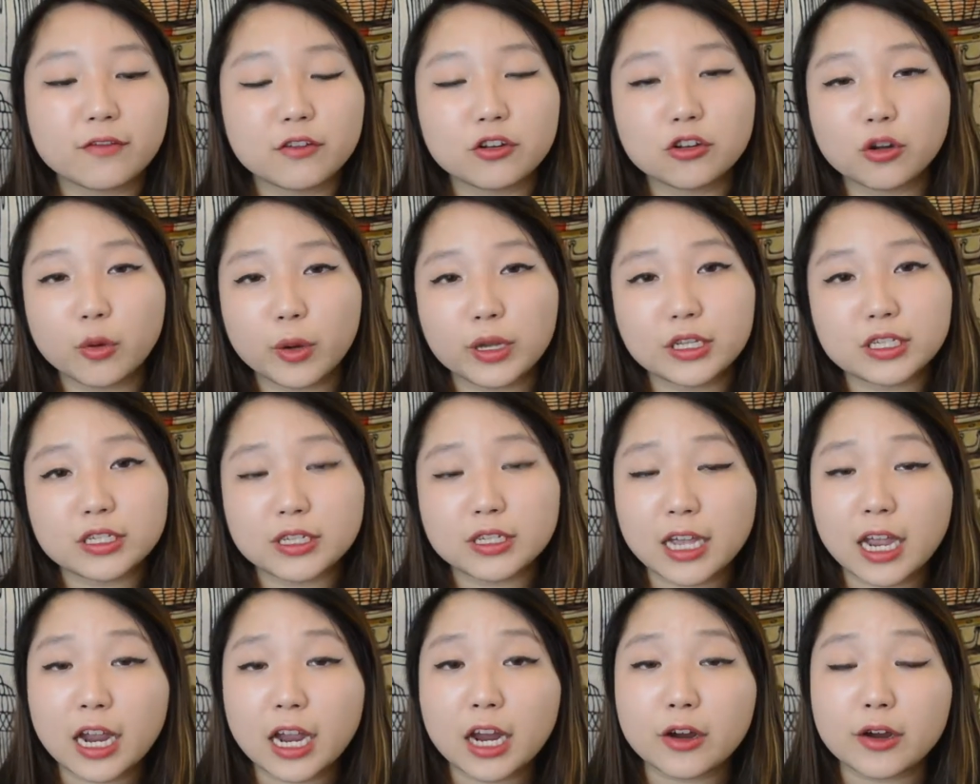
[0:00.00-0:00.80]
of annoying to
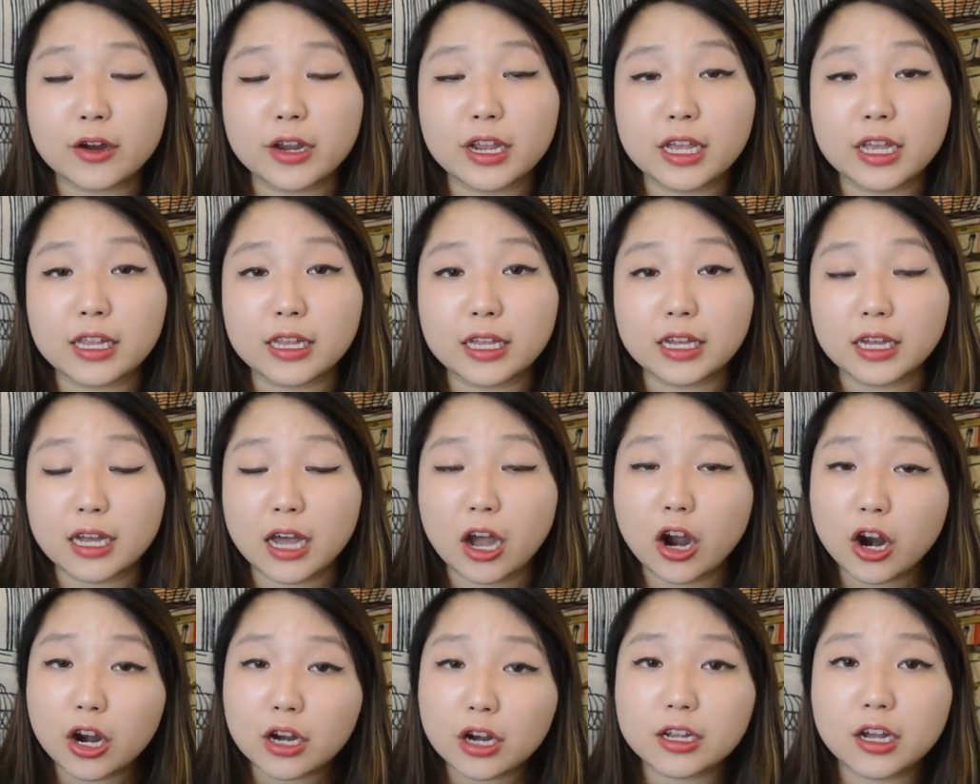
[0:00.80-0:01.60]
carry like a
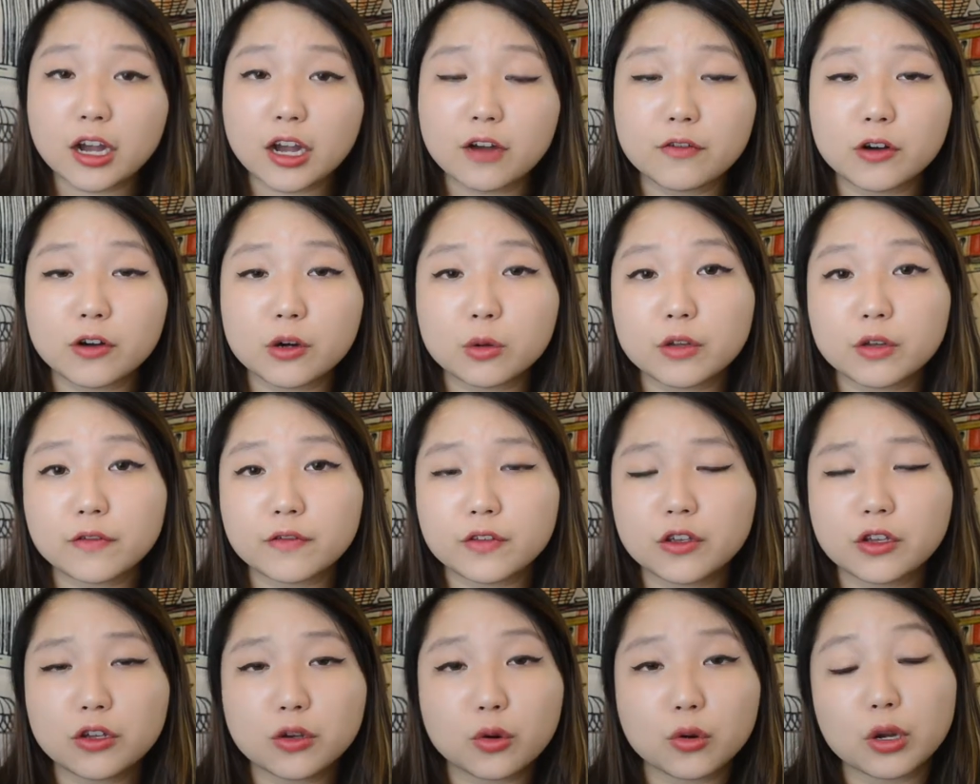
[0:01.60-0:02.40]
hardcover with
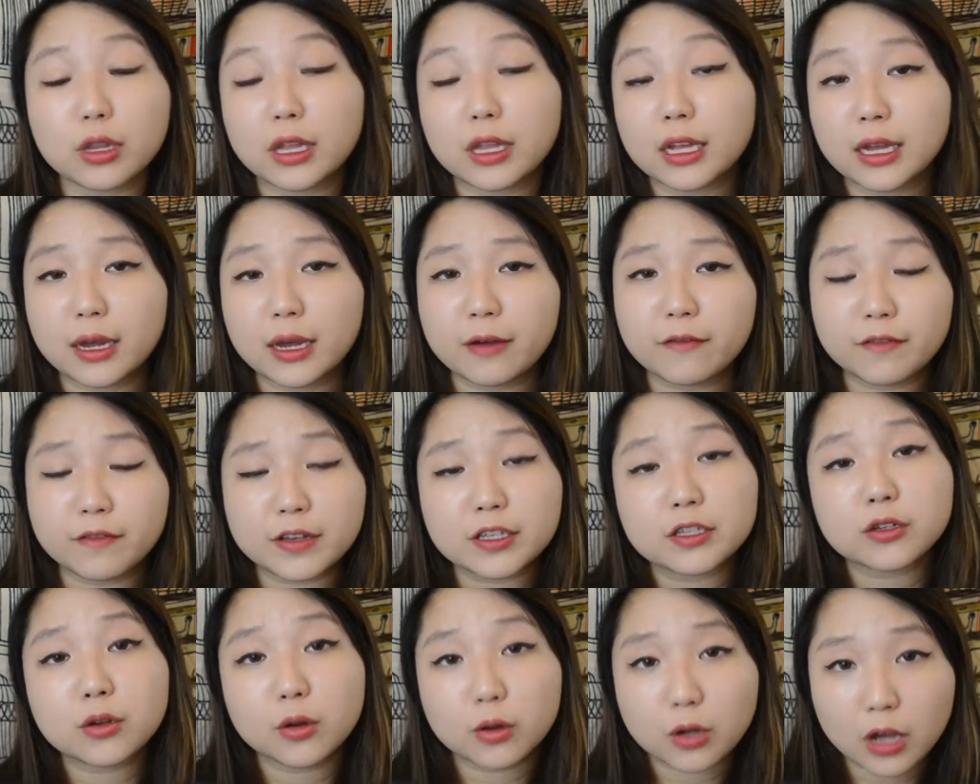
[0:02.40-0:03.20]
you or like a
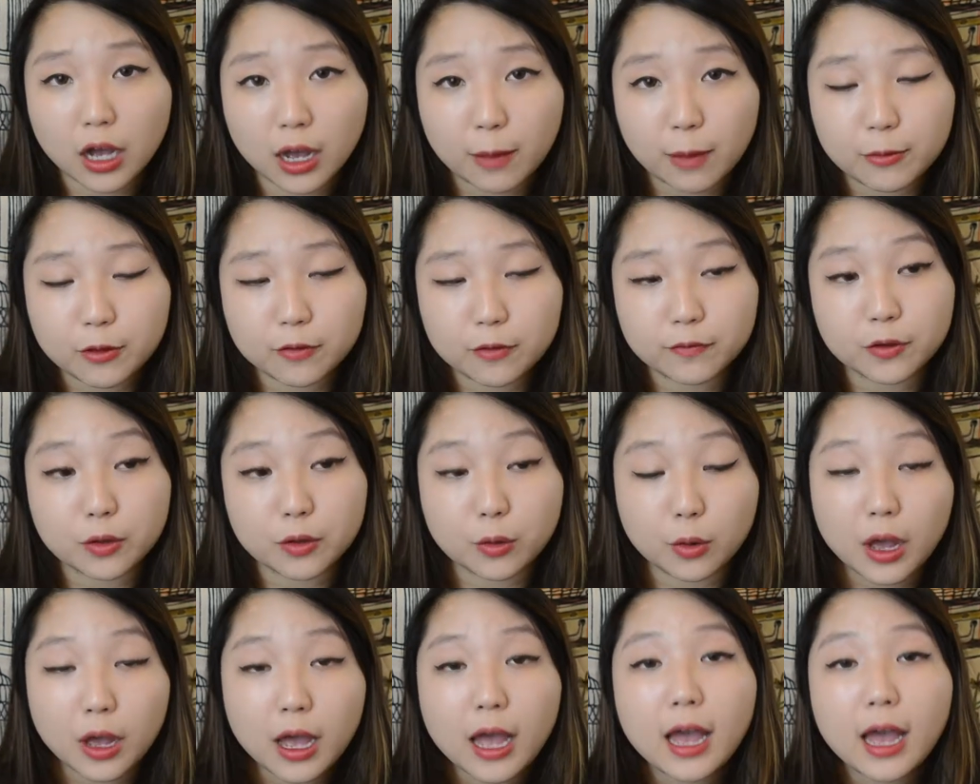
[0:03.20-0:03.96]
physical copy of you